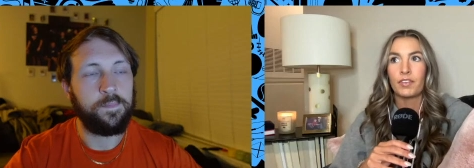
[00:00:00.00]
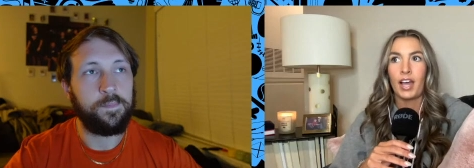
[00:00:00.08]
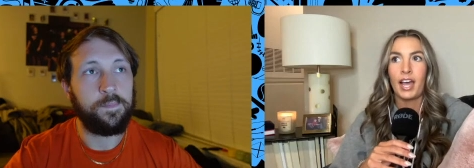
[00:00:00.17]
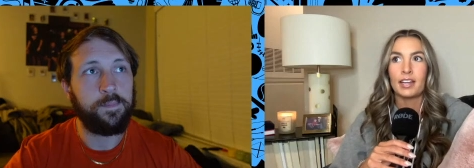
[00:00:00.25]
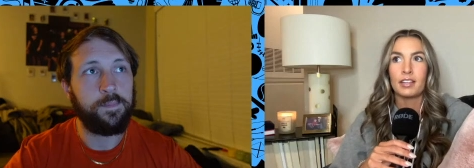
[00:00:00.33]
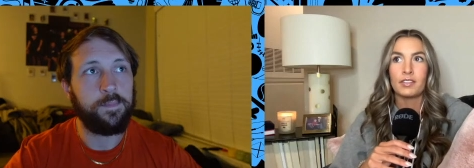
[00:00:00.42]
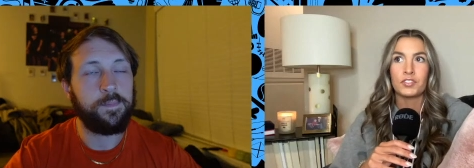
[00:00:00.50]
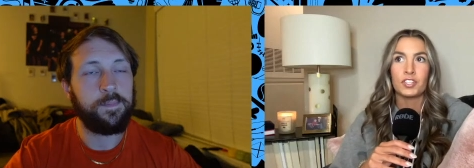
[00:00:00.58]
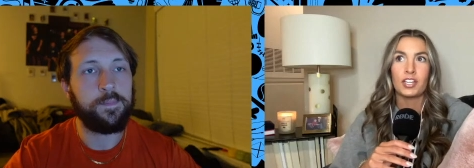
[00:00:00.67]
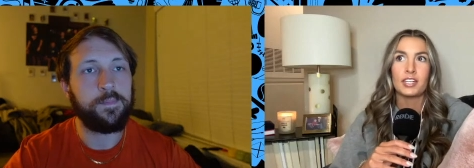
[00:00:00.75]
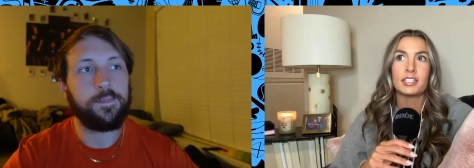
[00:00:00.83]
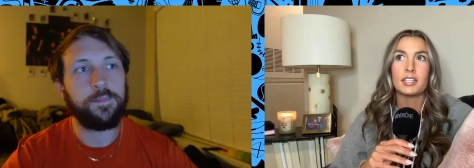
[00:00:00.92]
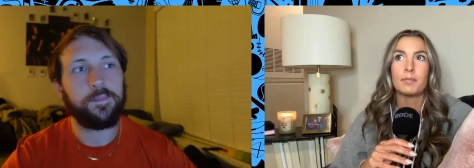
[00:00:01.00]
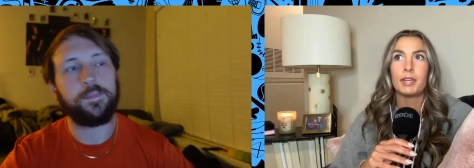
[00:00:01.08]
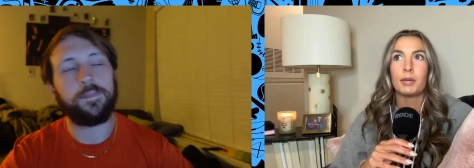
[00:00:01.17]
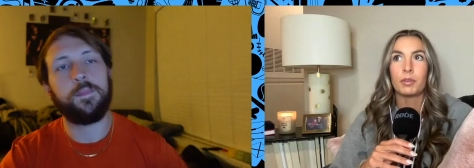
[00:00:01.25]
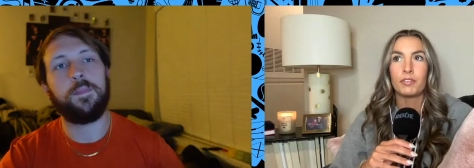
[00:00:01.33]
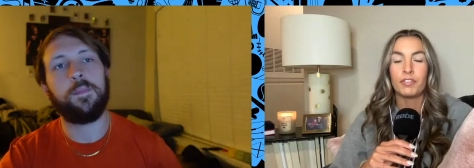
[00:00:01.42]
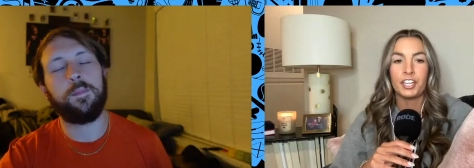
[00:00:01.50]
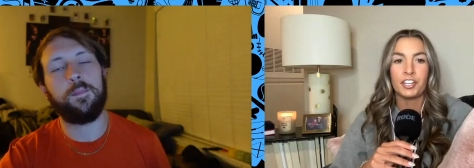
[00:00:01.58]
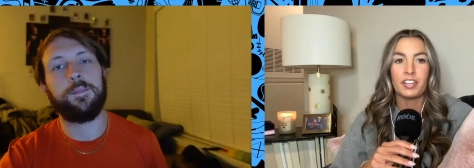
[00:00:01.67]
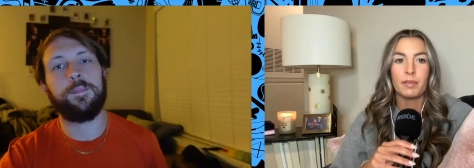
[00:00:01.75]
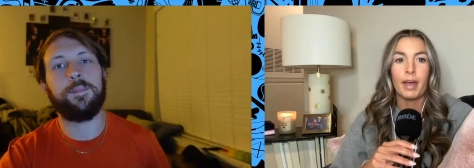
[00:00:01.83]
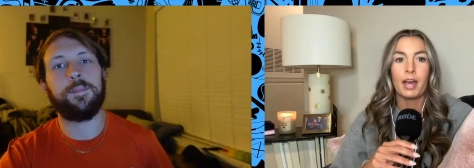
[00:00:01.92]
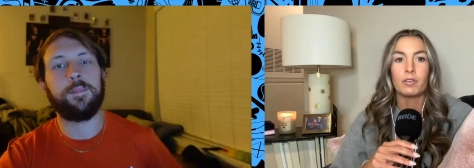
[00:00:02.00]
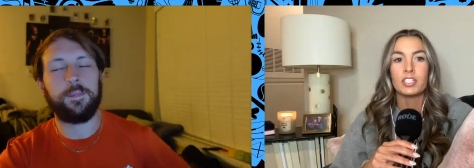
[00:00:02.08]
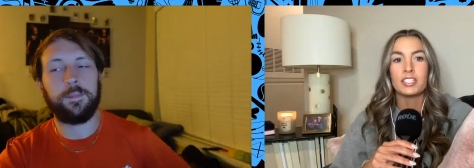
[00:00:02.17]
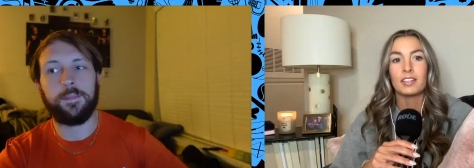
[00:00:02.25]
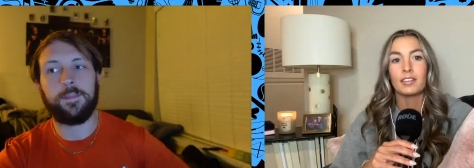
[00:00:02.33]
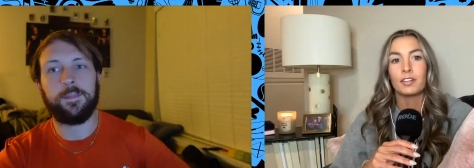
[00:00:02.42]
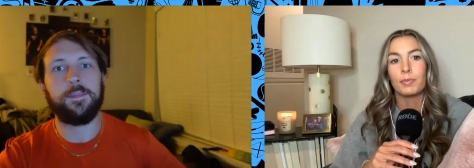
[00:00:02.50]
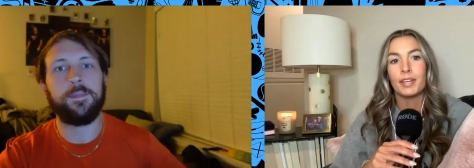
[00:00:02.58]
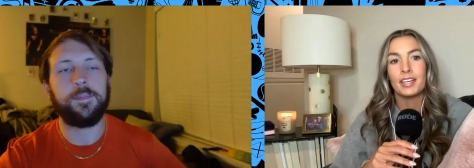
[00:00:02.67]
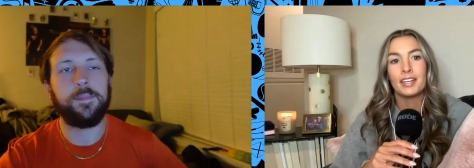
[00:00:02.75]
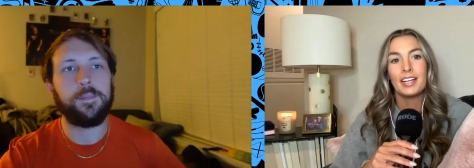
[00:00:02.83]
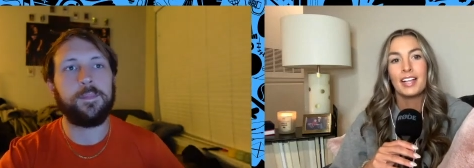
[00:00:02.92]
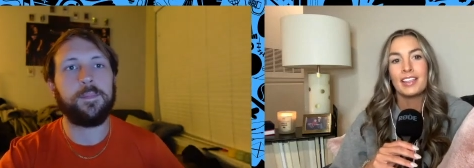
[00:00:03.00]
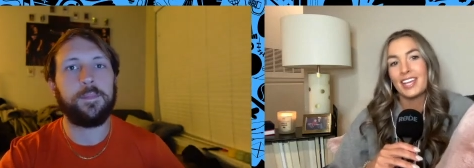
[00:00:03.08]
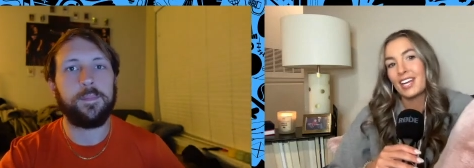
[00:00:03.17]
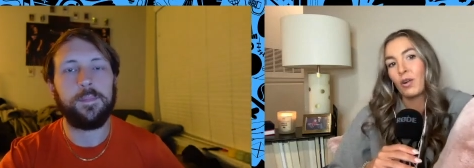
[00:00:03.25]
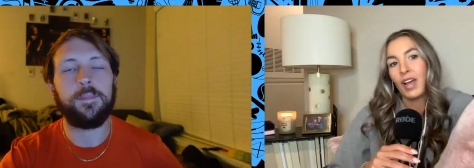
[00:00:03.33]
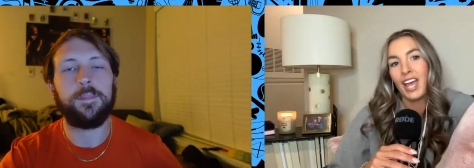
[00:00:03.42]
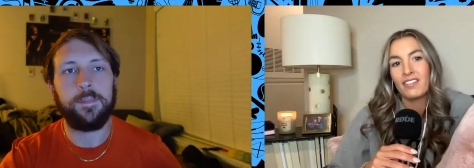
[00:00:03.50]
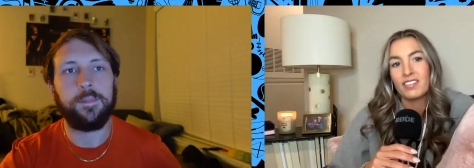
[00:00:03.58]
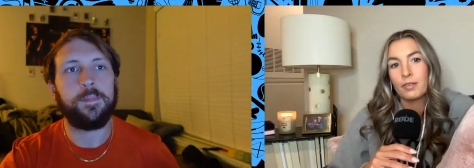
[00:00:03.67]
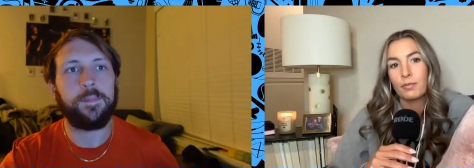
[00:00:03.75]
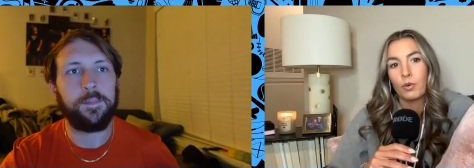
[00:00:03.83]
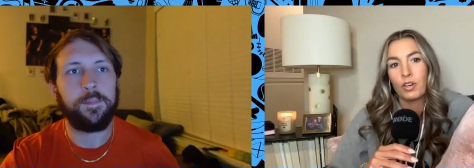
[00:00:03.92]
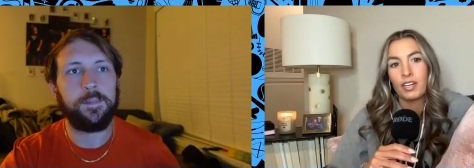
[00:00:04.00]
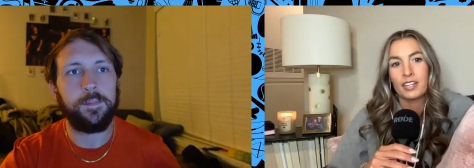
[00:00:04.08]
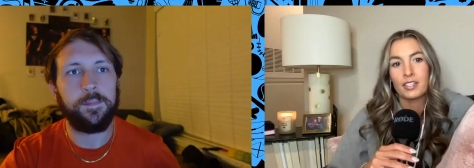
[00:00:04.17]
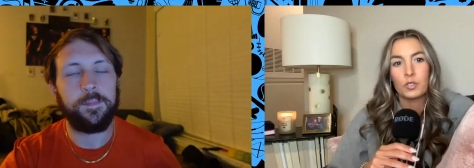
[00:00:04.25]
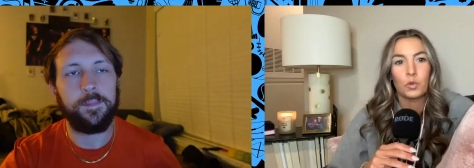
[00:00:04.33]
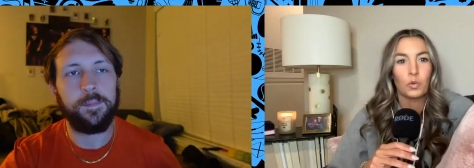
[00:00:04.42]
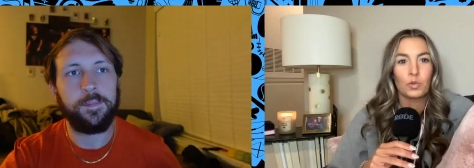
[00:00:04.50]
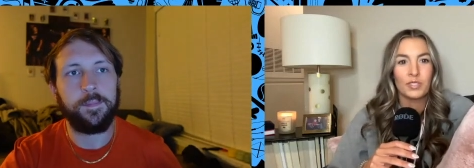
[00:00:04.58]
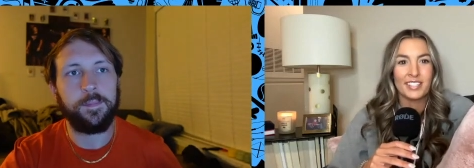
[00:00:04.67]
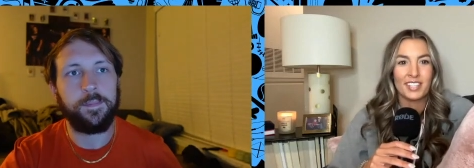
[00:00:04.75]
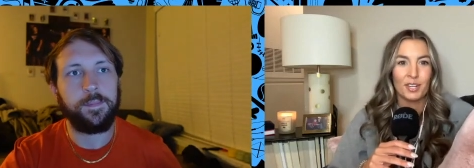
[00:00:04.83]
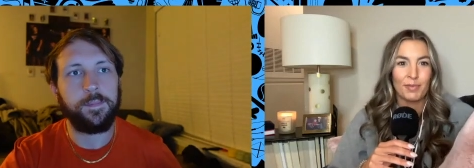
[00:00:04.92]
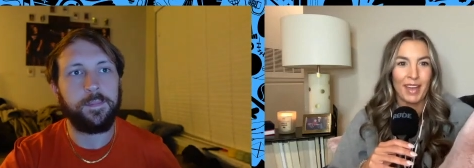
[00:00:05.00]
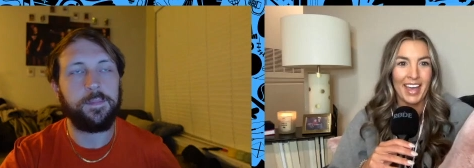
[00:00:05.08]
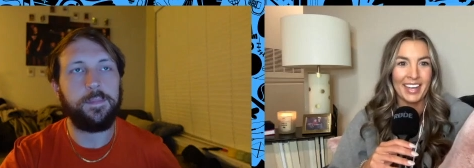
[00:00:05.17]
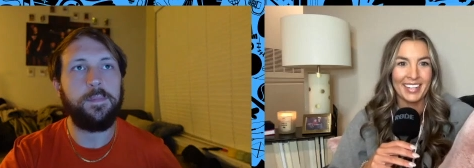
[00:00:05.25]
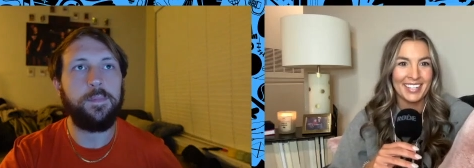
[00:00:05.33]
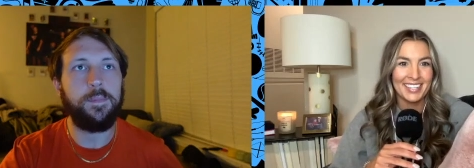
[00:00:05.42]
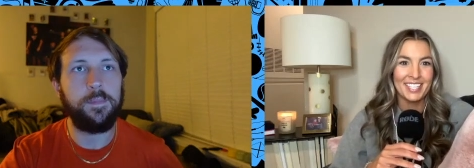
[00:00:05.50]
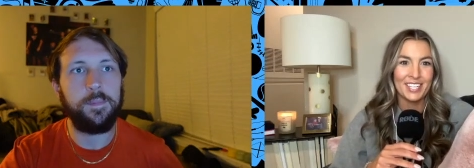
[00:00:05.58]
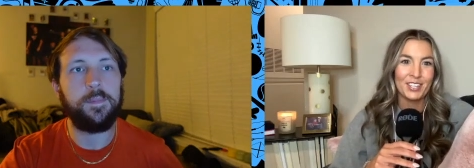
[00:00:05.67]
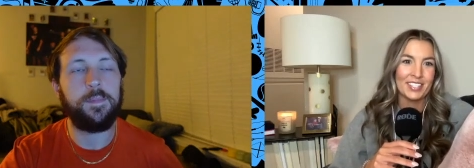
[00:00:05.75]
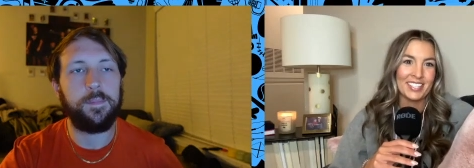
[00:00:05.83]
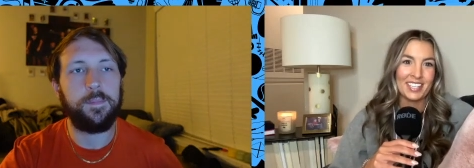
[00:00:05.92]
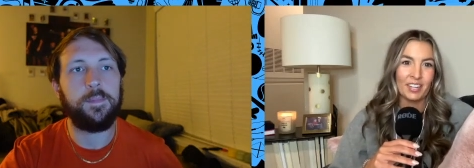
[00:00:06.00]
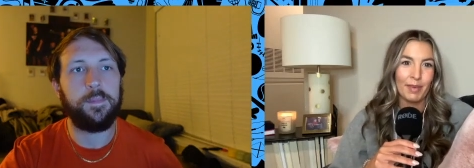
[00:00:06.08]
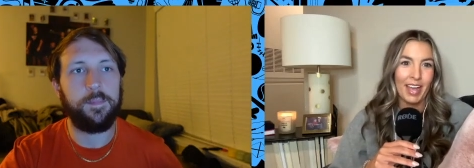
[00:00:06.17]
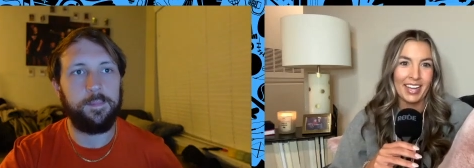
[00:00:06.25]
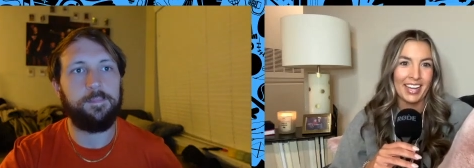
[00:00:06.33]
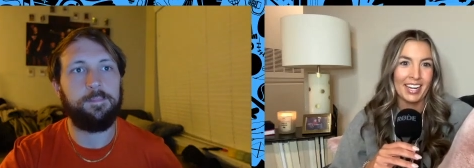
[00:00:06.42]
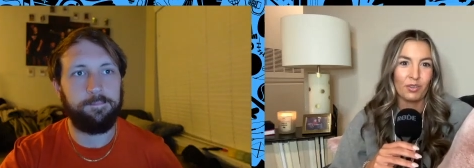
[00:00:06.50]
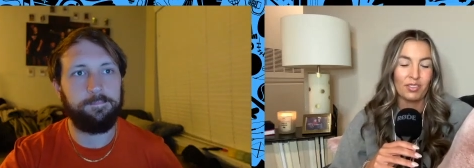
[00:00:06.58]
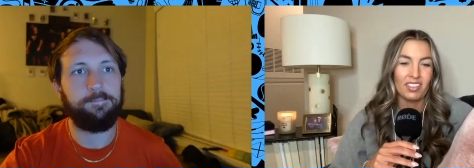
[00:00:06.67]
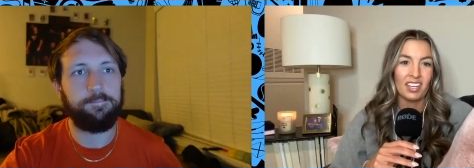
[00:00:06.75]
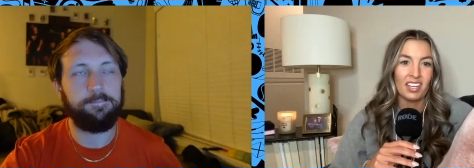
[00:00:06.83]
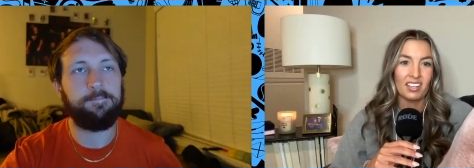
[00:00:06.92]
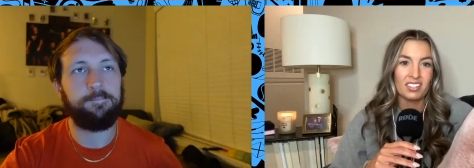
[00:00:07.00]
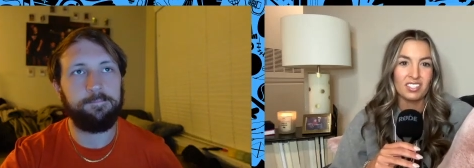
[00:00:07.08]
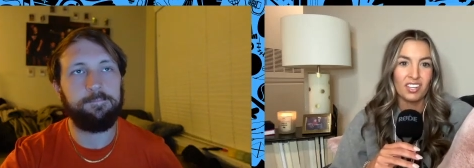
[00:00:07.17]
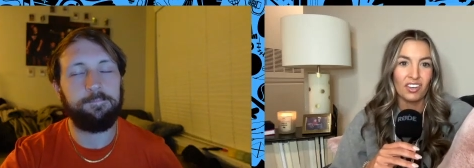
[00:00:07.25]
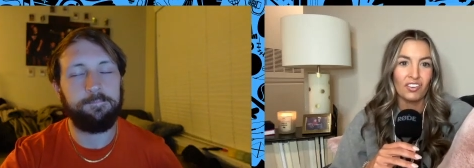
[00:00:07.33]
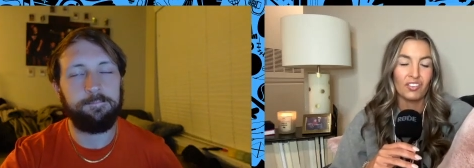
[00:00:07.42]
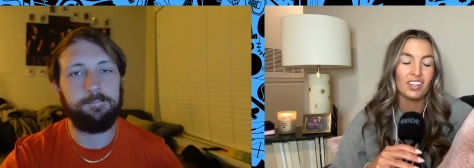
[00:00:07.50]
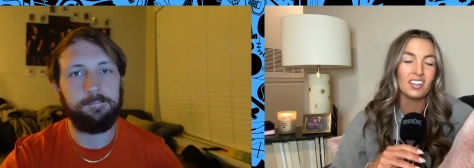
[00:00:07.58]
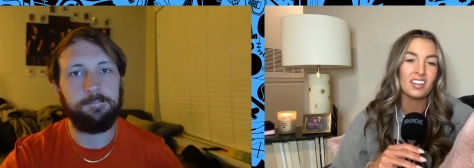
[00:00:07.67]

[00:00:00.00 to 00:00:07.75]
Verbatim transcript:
Speaker 1: kind of started to be able to figure them out just a little bit. They don't have any more tools in their bag, any secrets in their bag, I don't think. So